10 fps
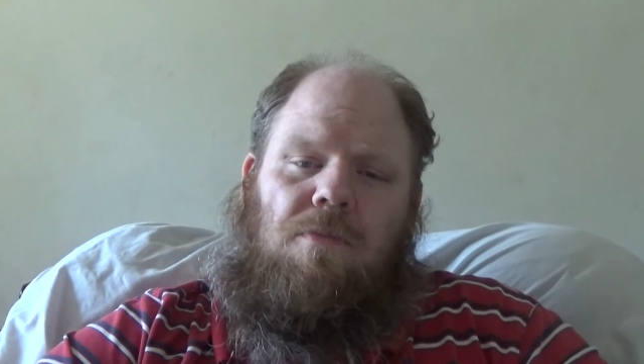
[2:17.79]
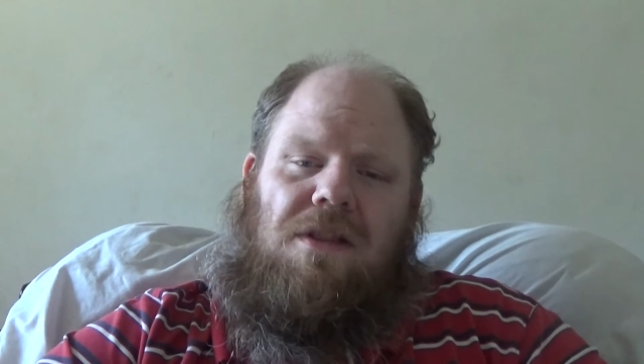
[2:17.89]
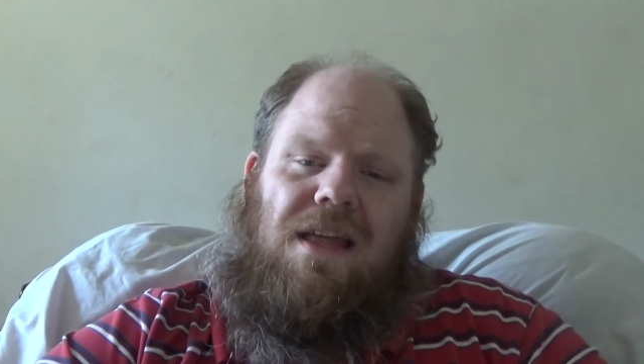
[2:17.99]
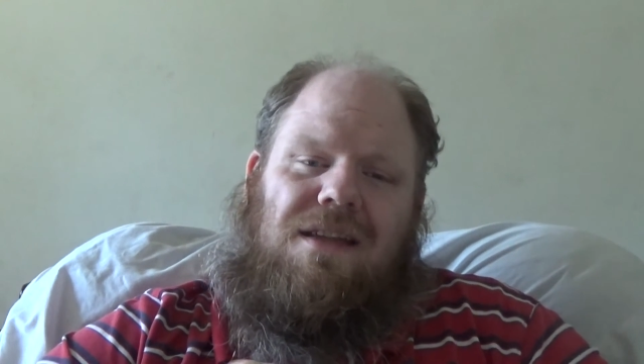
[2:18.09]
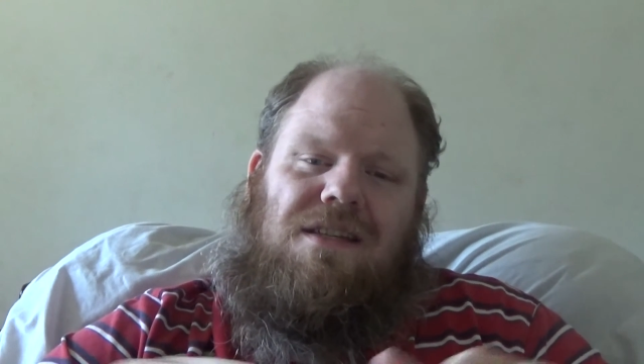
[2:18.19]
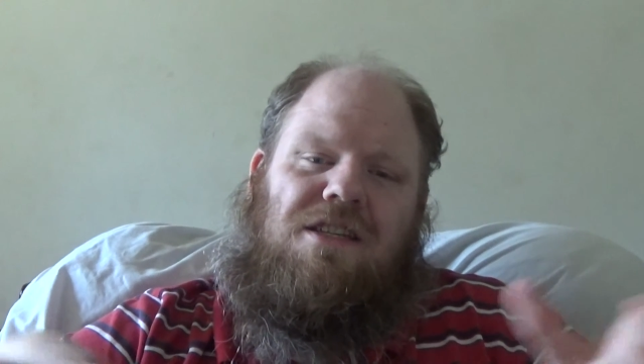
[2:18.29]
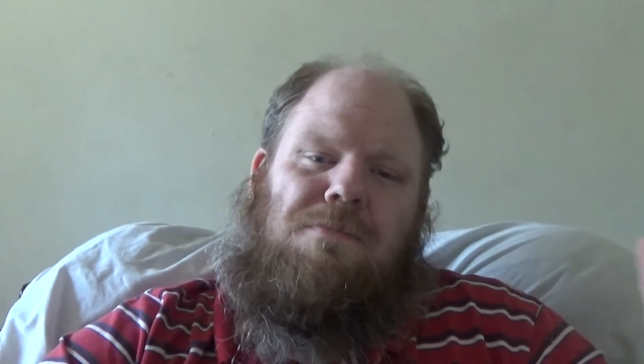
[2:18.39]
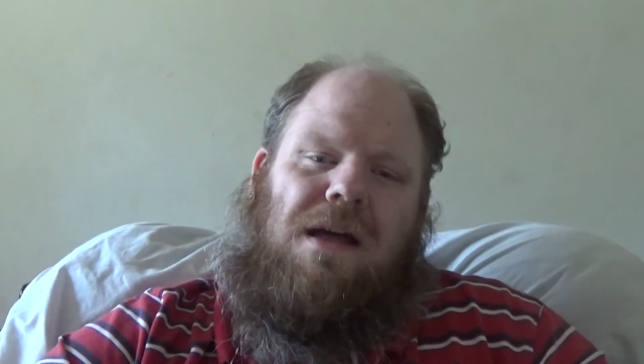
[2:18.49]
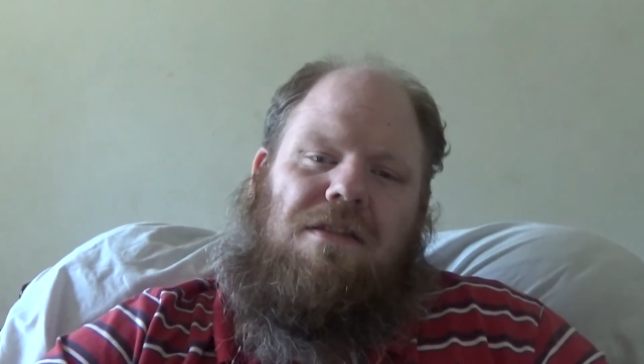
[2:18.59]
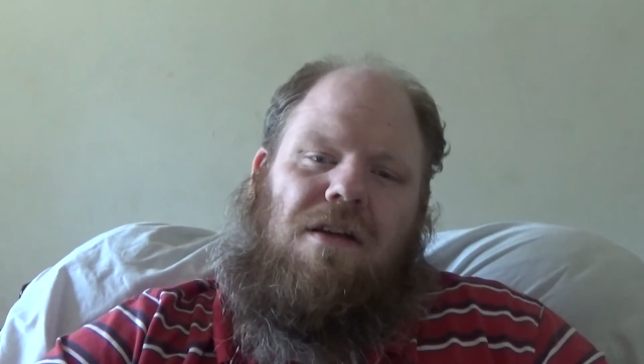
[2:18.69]
But that's just
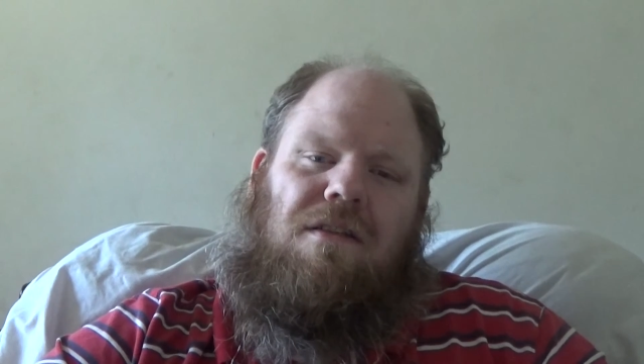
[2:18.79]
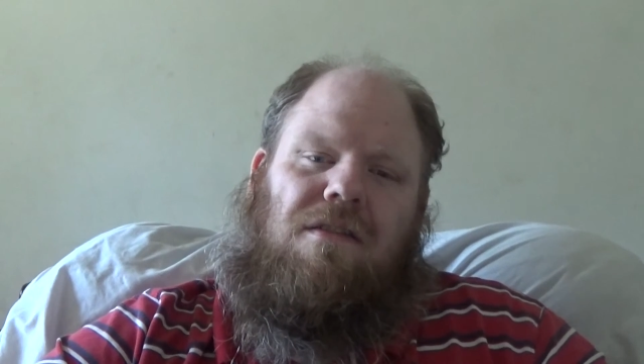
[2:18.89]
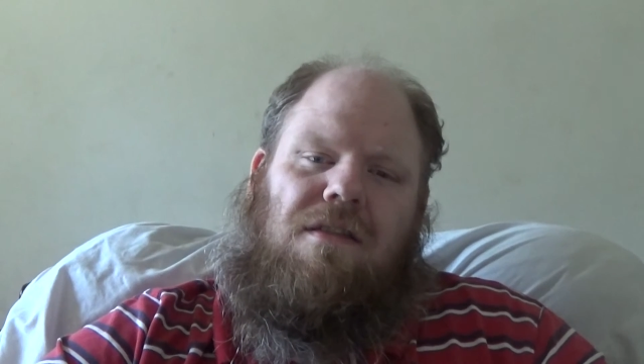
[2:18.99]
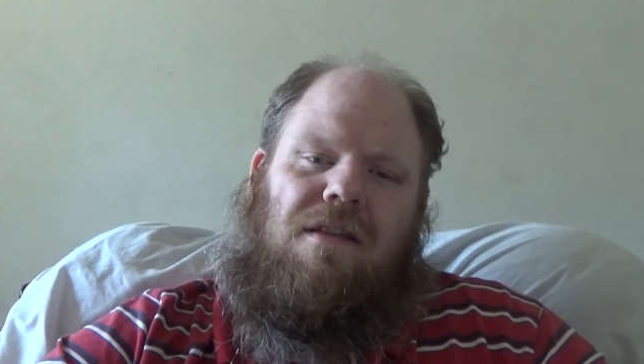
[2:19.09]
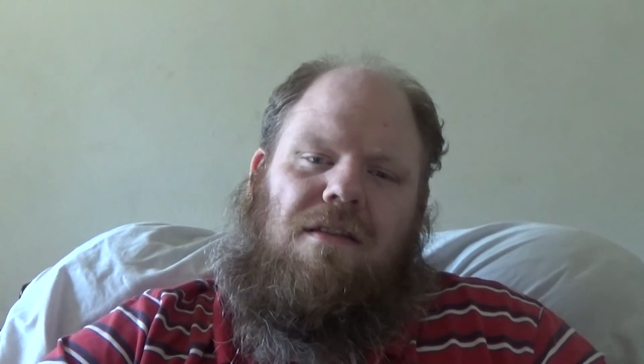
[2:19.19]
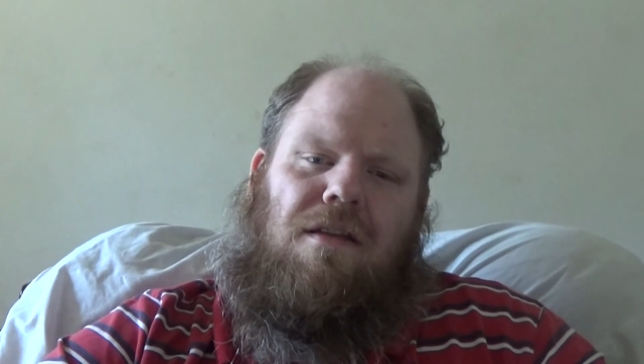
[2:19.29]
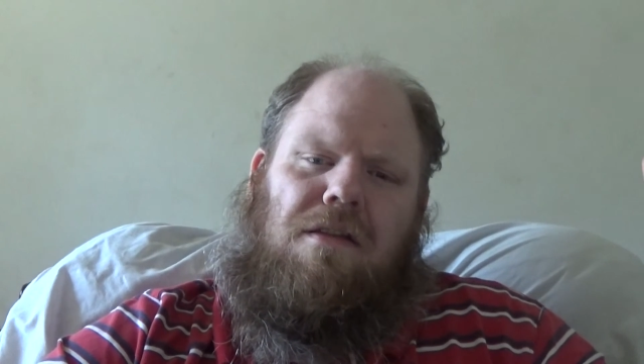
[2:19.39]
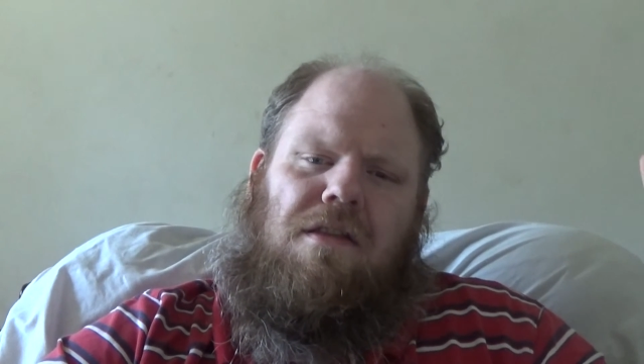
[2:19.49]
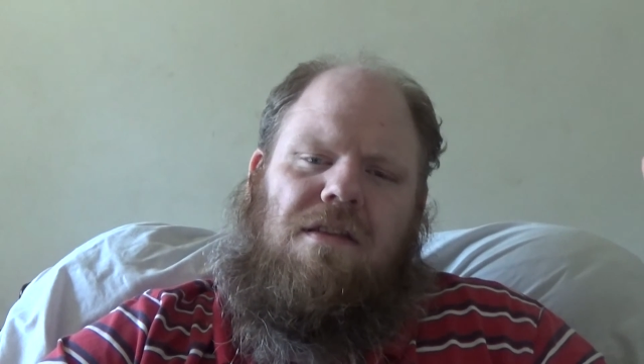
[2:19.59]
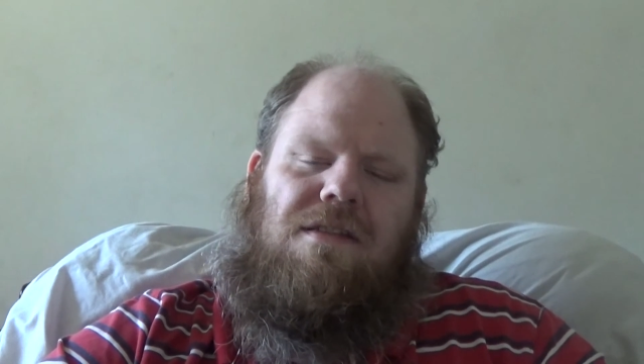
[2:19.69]
my thoughts on
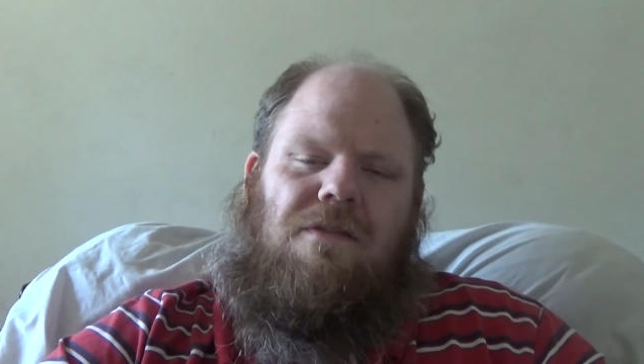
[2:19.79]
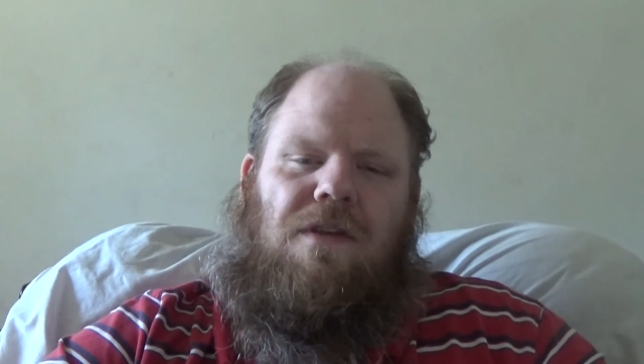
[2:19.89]
this.